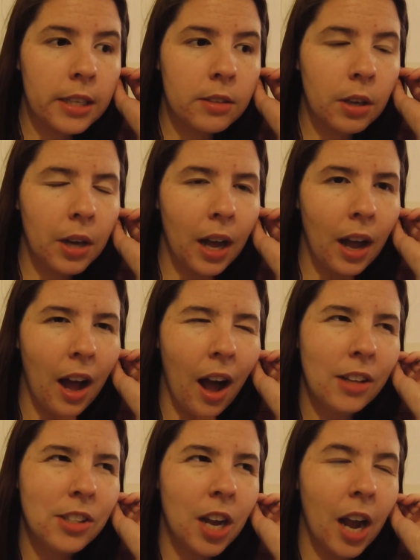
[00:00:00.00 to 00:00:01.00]
It's
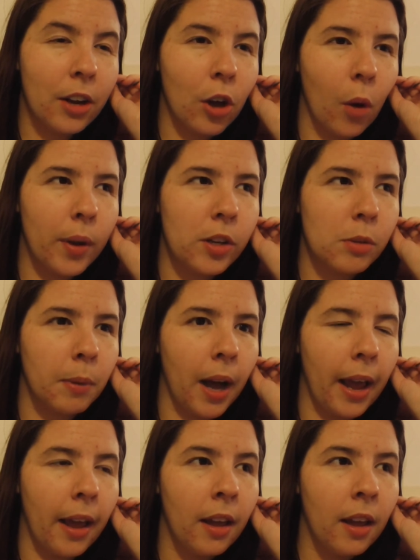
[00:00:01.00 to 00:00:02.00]
hard to kind of go into
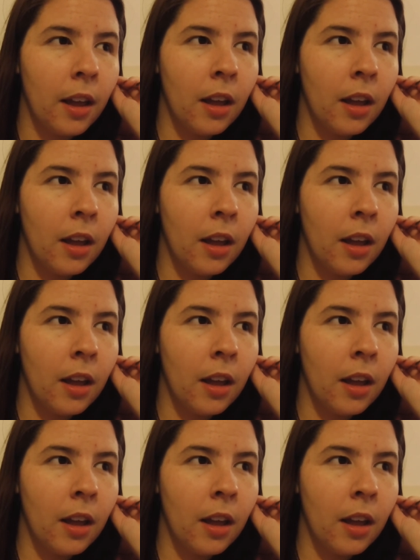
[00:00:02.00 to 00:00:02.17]
my...